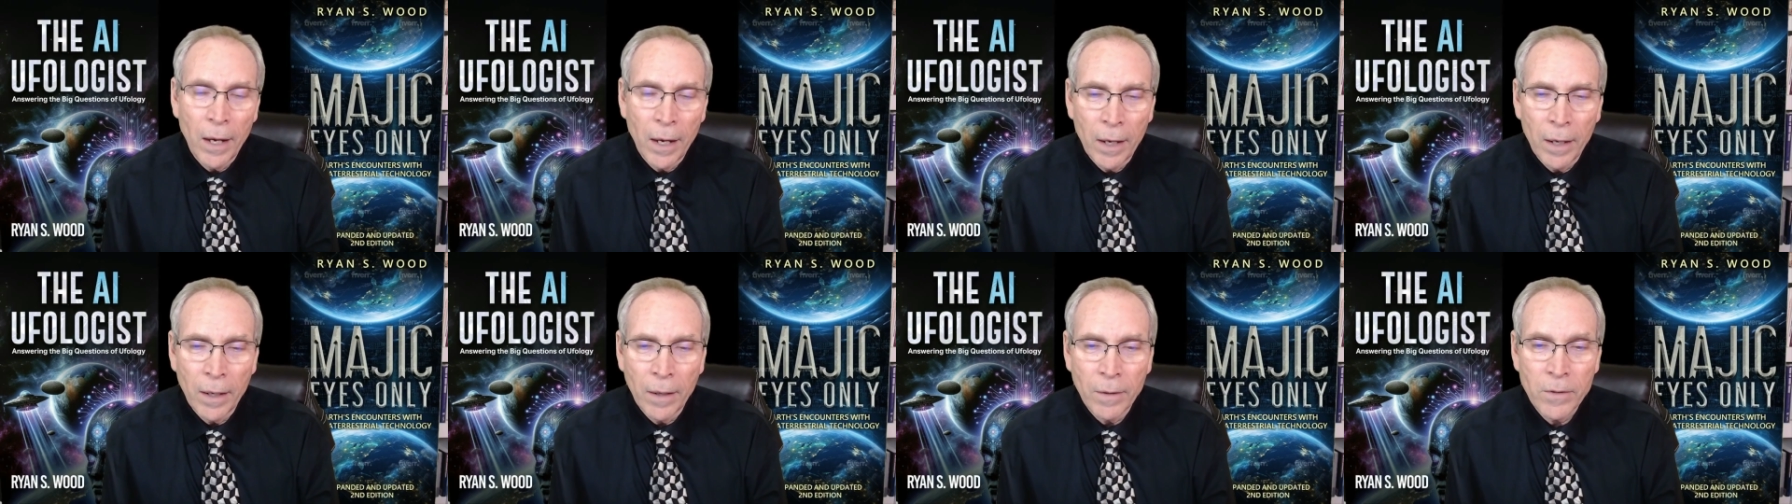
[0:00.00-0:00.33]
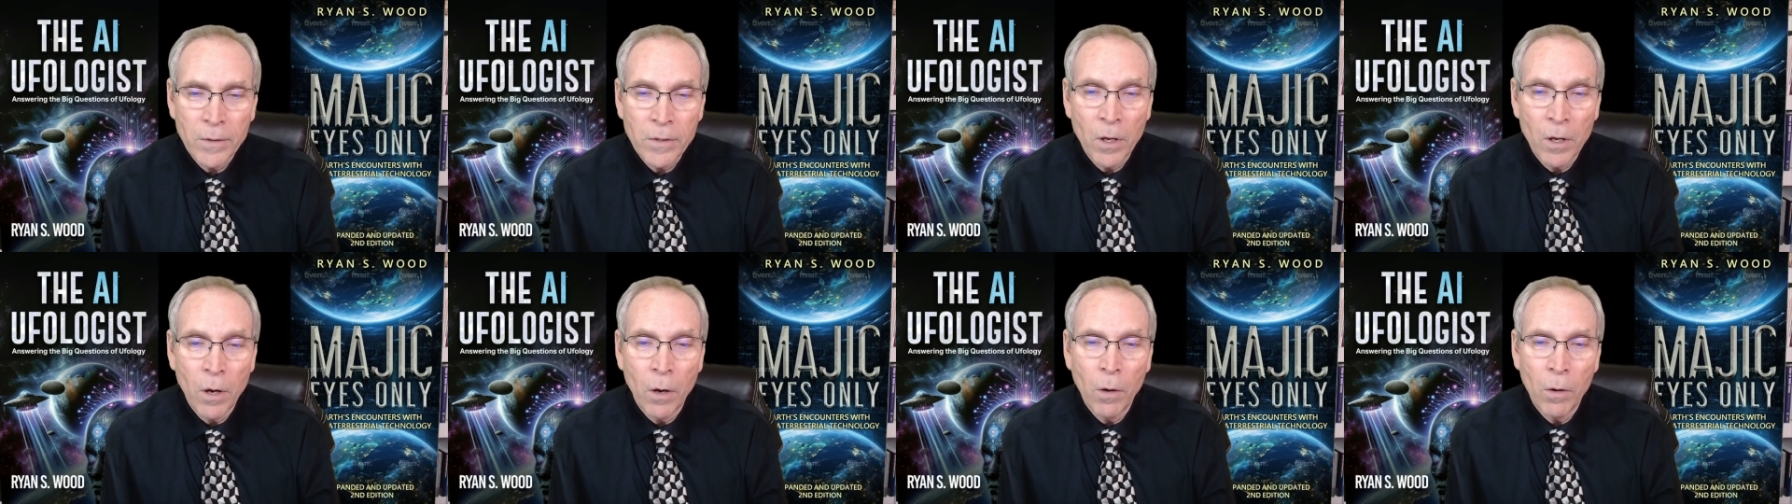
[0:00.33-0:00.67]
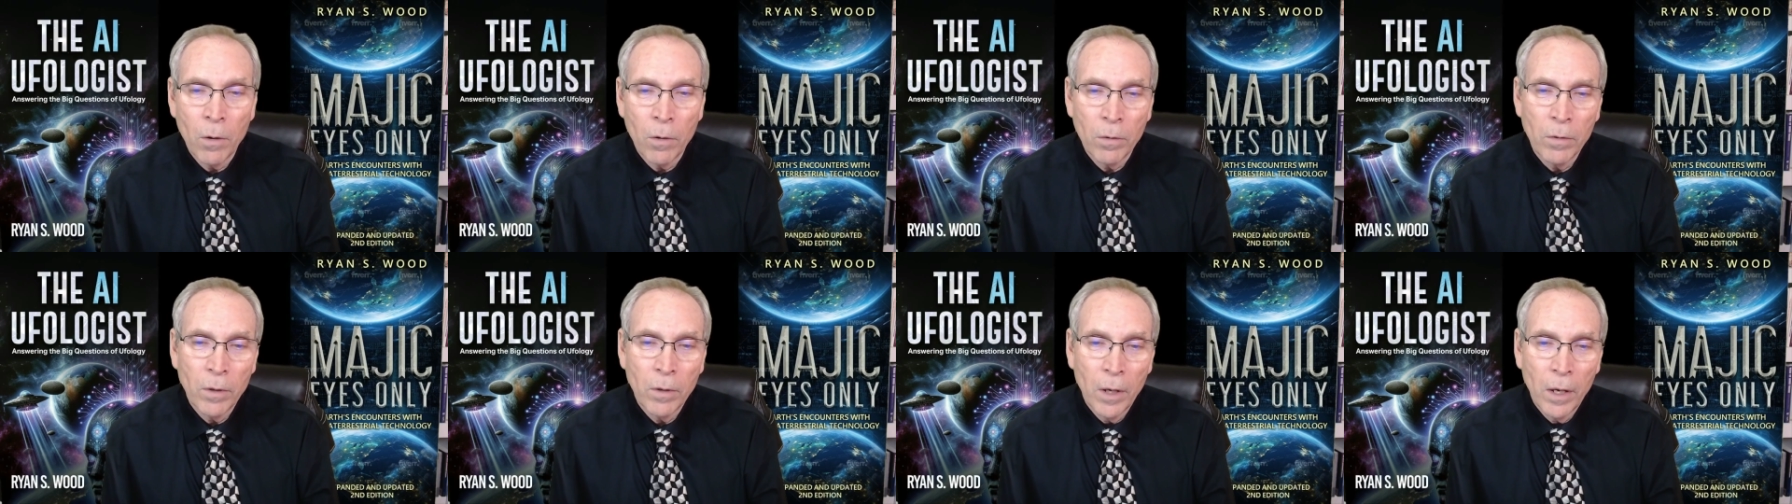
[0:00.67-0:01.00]

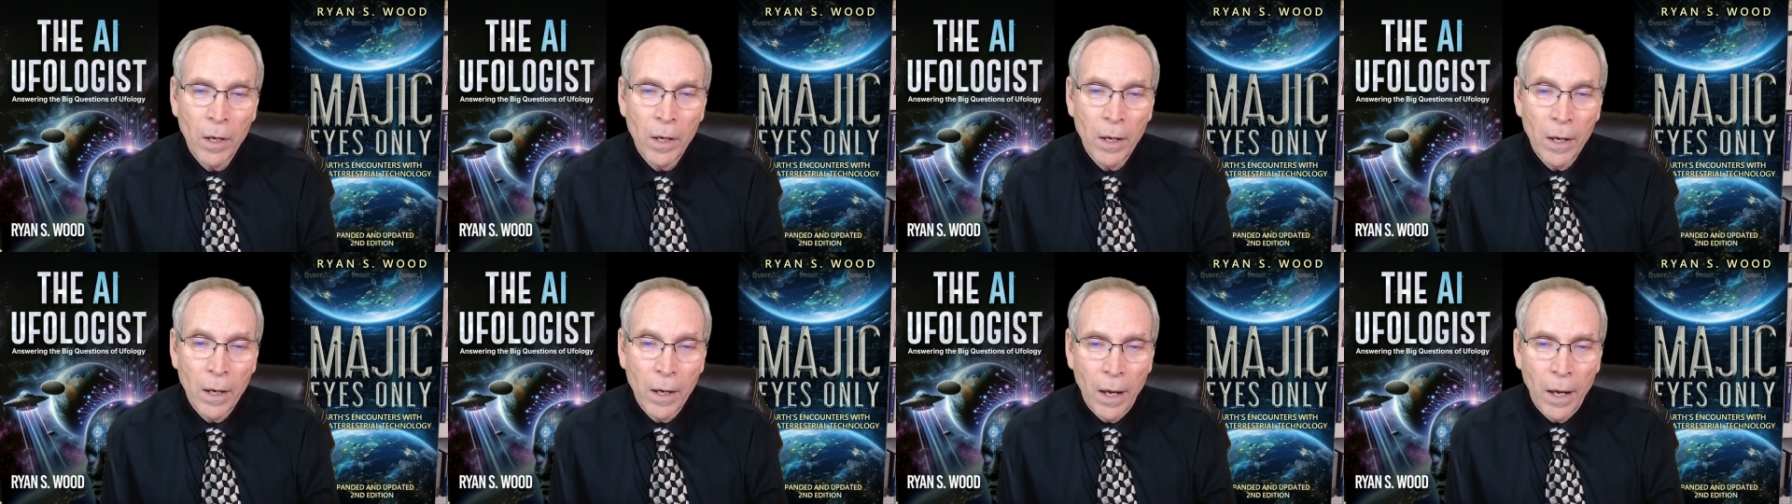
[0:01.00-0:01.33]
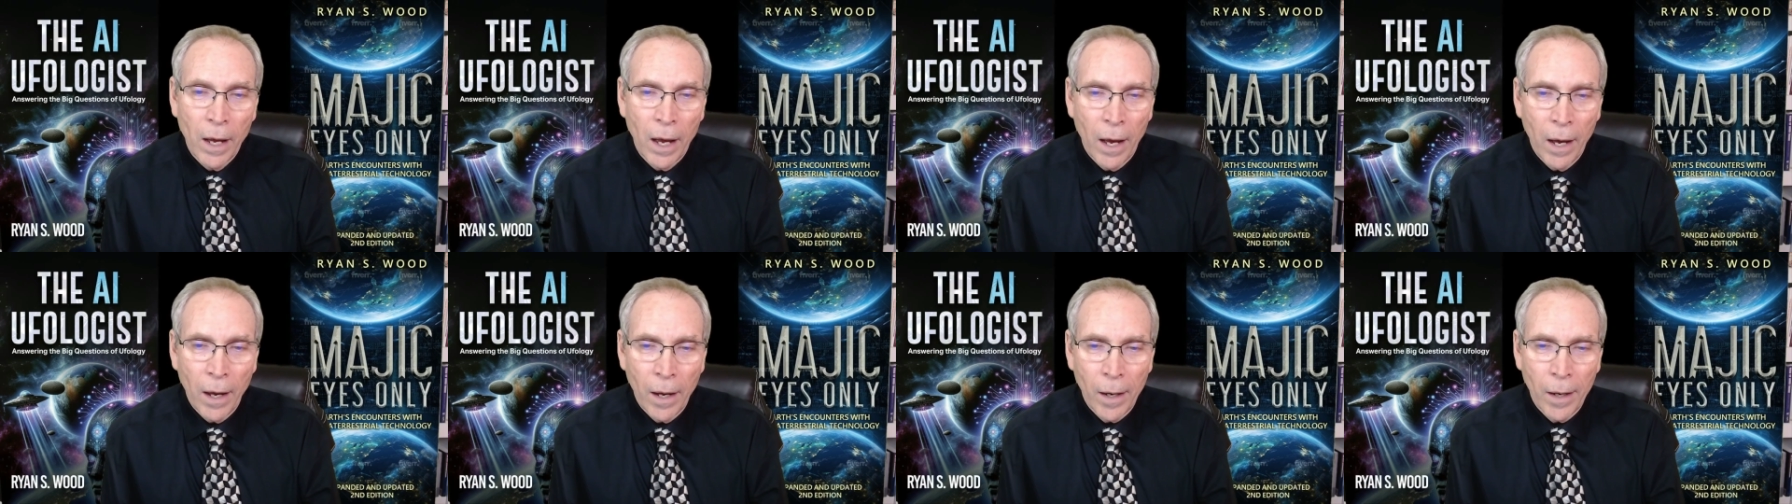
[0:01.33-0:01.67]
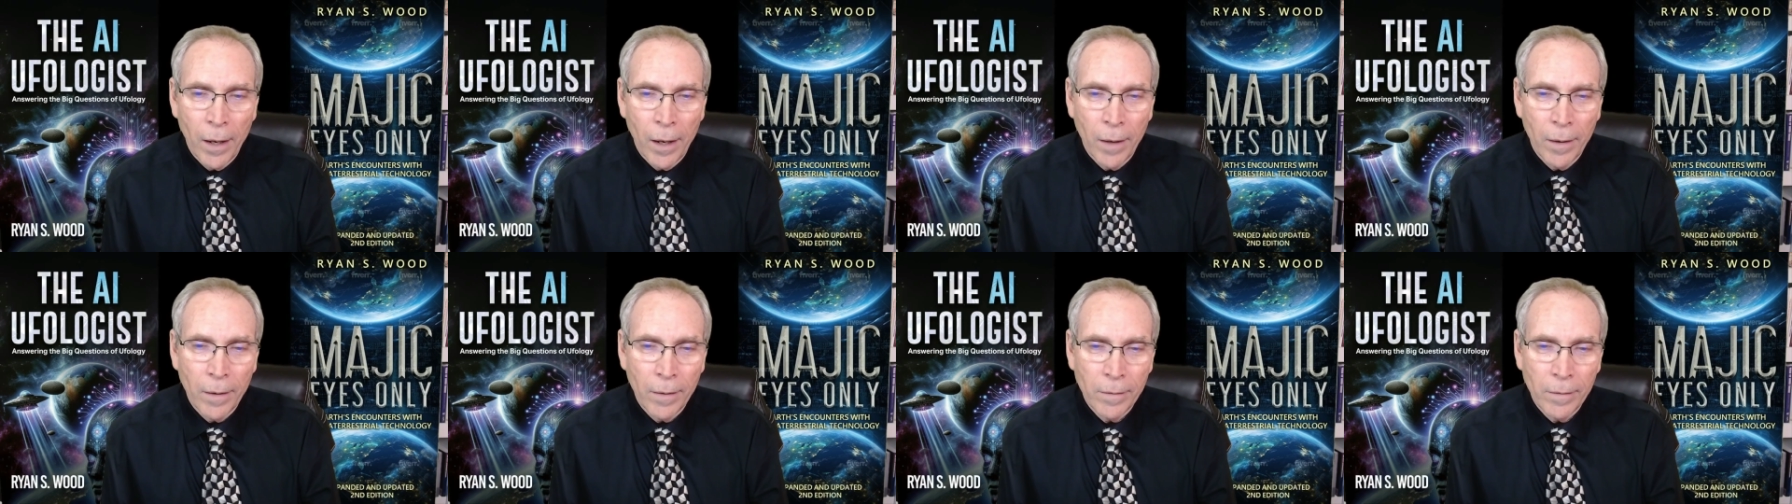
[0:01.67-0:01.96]
So, uh,